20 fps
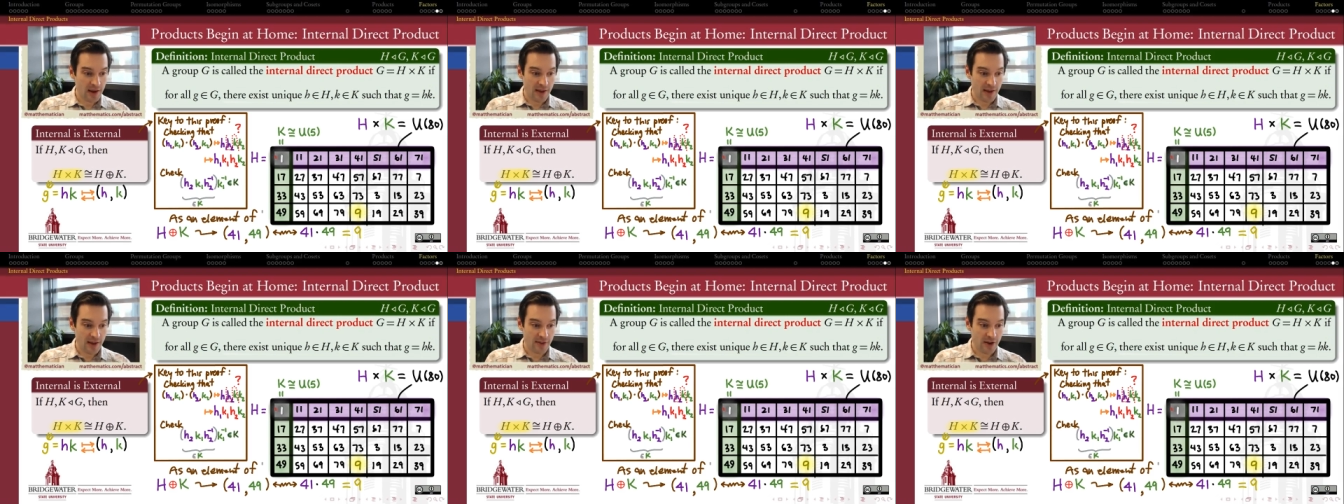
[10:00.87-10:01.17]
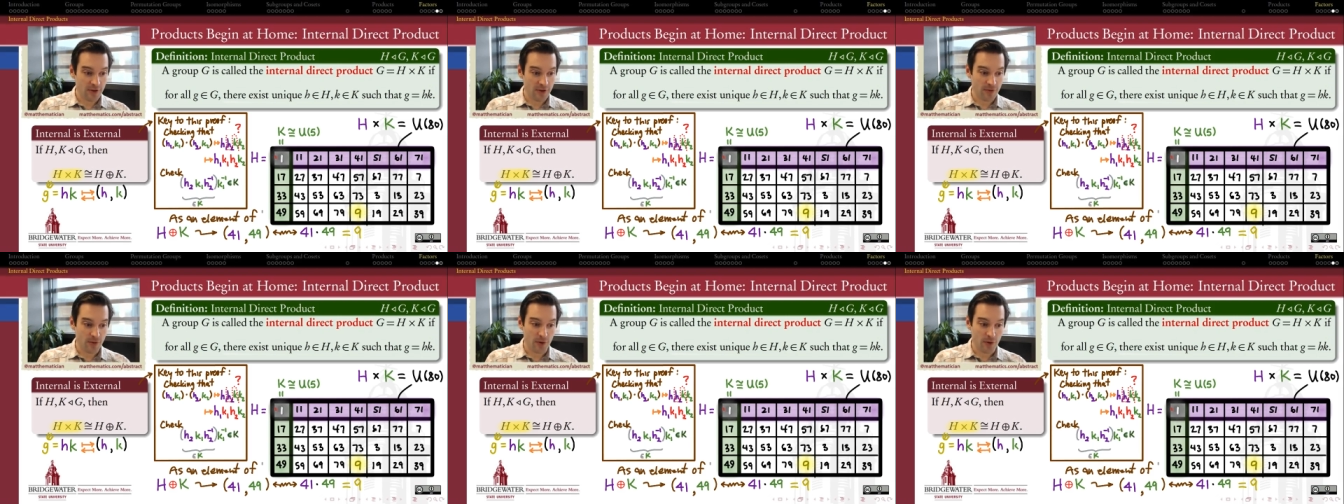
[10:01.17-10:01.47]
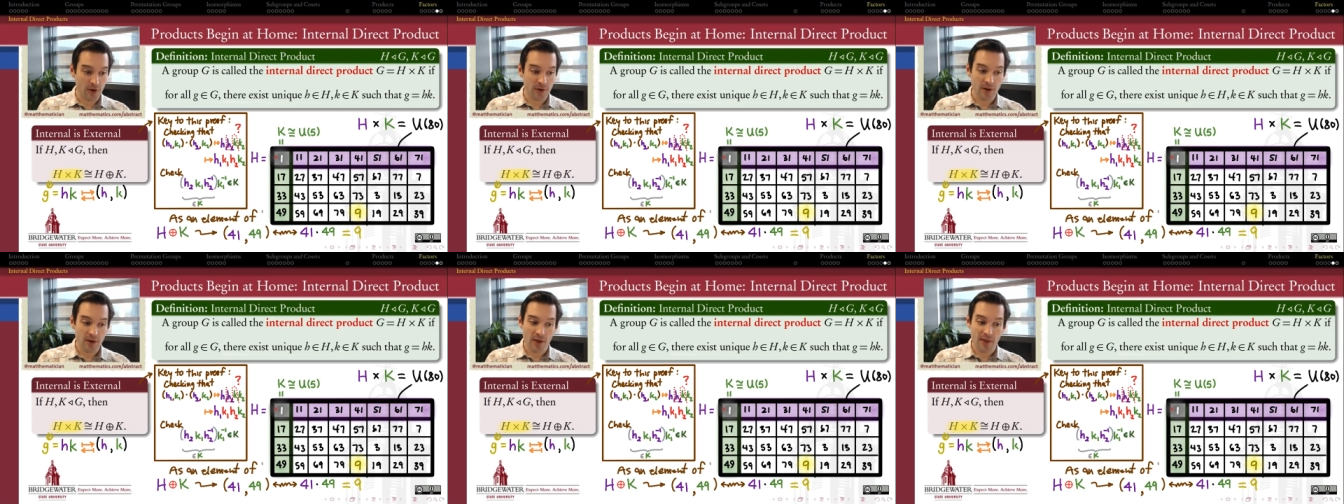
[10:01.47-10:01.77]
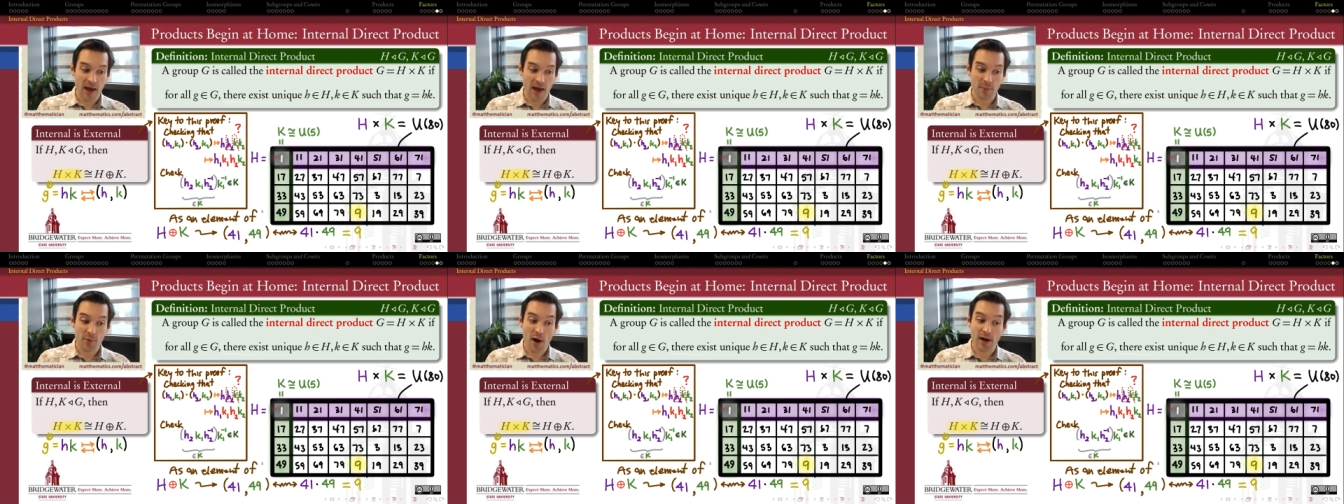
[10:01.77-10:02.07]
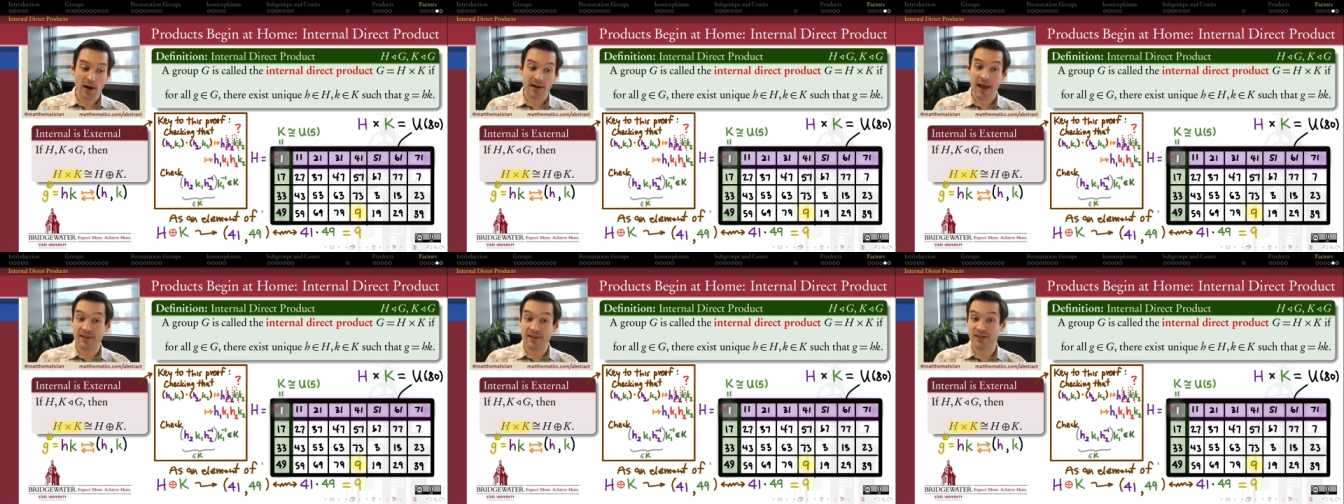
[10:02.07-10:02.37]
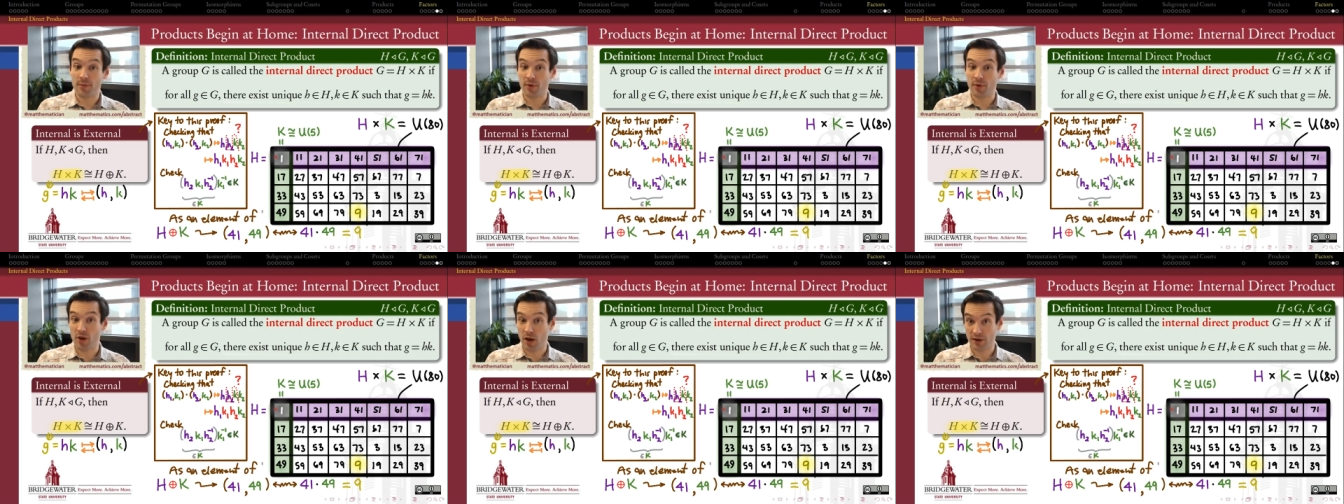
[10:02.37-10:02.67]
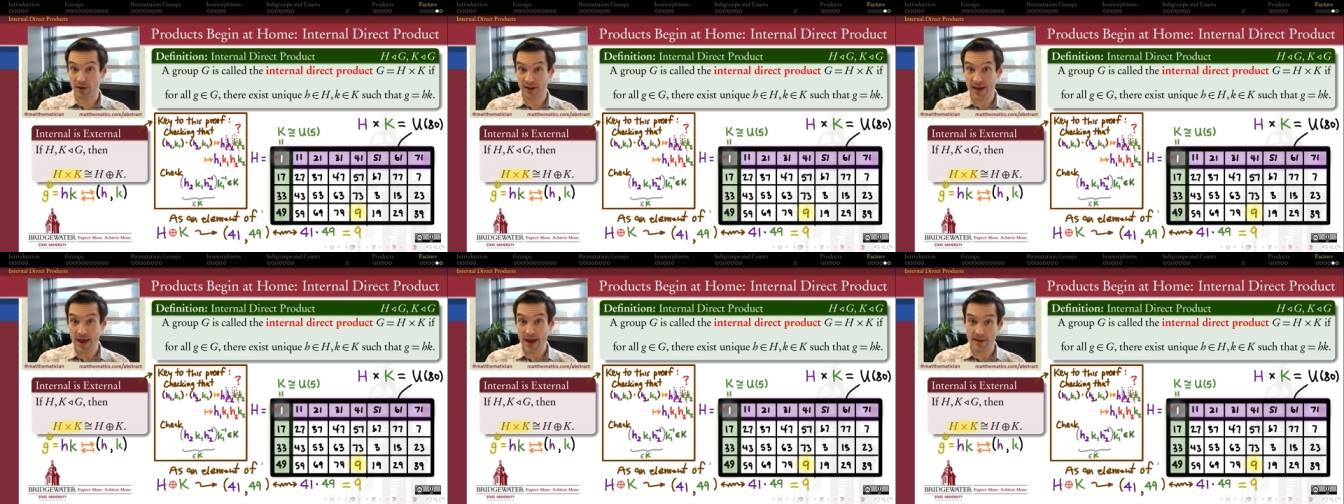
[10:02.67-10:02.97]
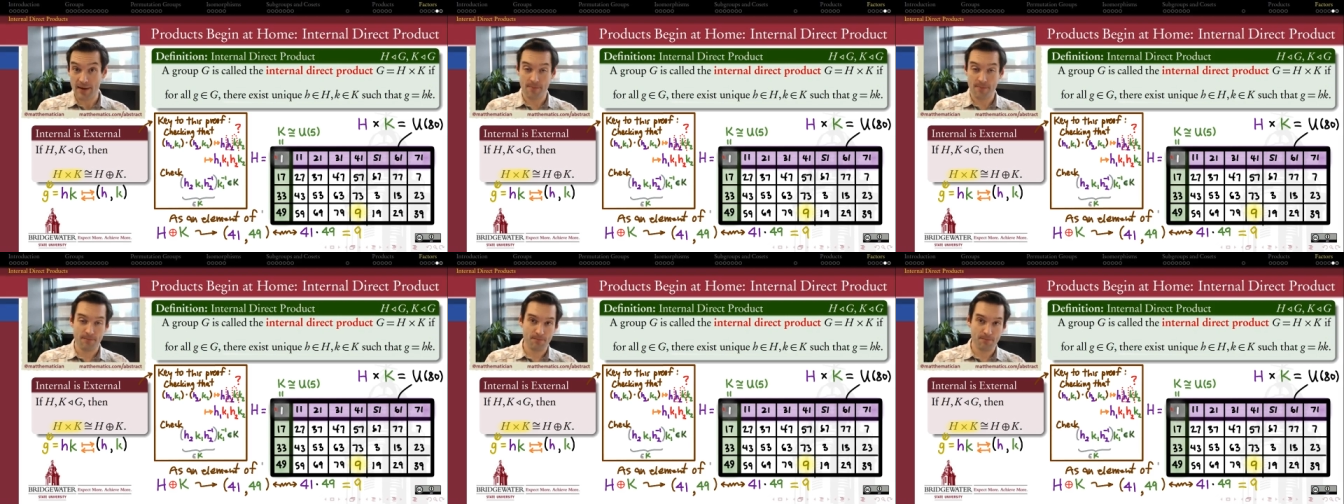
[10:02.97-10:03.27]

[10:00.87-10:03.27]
and therefore that product has to belong to K.